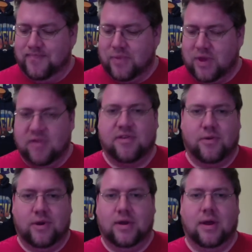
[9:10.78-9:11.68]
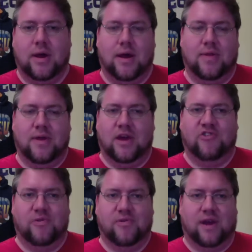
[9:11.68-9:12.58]
considering the, the
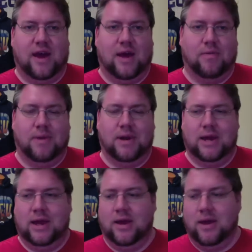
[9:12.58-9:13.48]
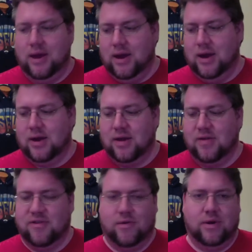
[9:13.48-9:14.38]
issues that I had with my knee, and
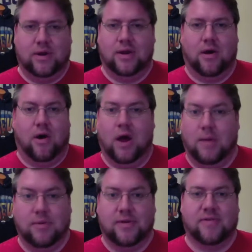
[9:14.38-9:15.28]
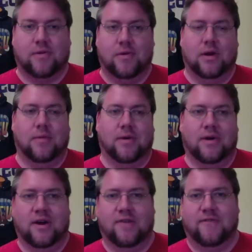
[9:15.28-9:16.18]
considering everything that's going on in my
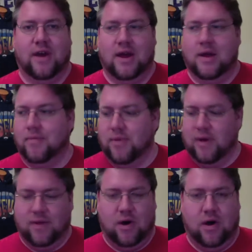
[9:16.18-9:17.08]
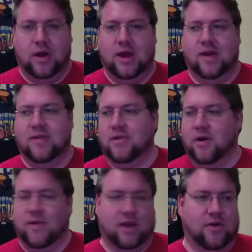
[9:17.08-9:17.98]
life, and, and the holidays and
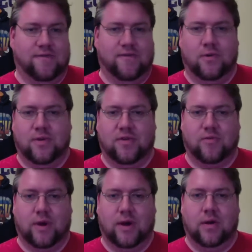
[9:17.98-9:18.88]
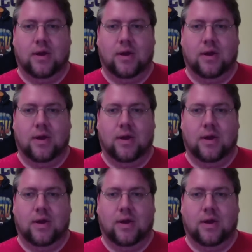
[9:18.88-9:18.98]
all that good food that's around,